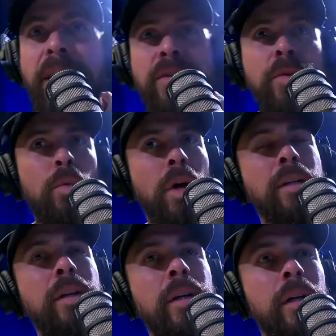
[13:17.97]
do
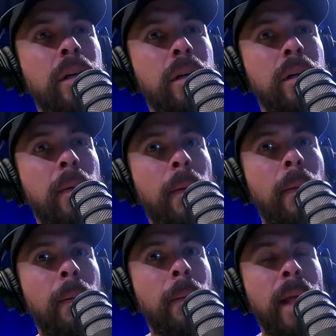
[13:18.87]
wonder
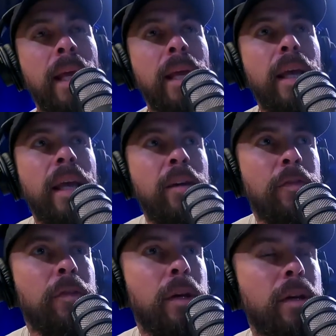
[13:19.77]

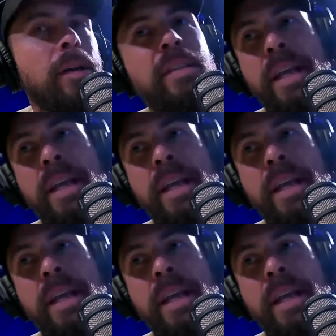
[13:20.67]
if, I